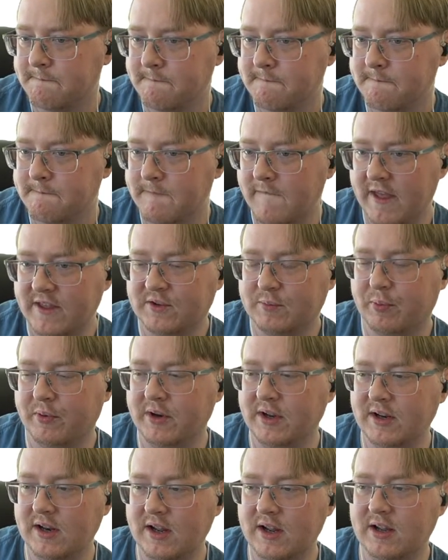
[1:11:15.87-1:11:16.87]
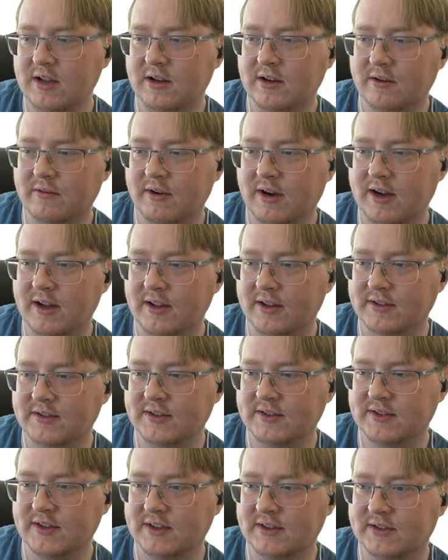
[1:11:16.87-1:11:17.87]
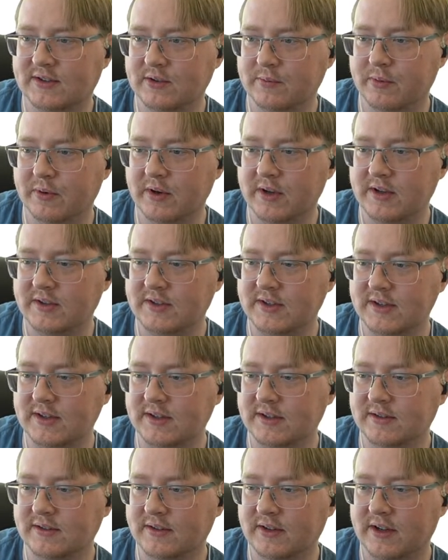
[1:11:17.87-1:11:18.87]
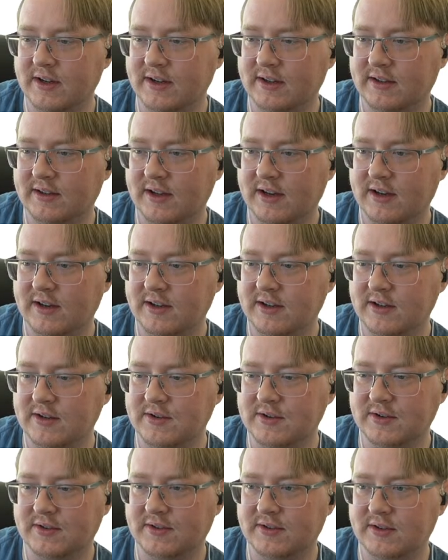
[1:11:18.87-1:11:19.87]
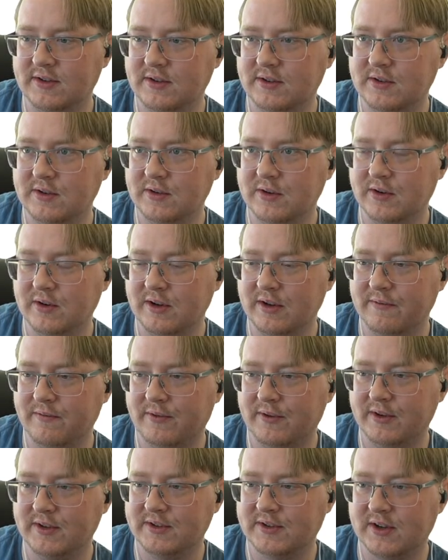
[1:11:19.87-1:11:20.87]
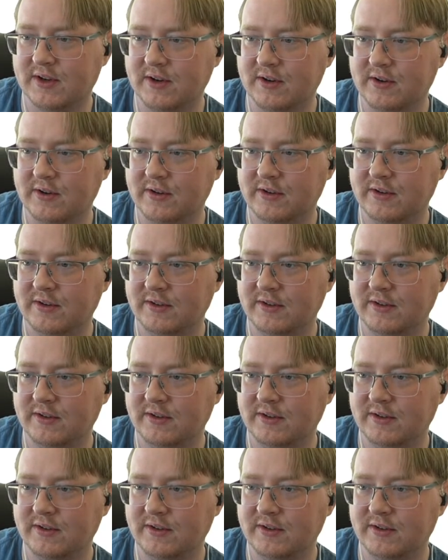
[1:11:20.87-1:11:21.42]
That's pretty neat. You're right. This is like super easy. Like, yeah, you do your infra as code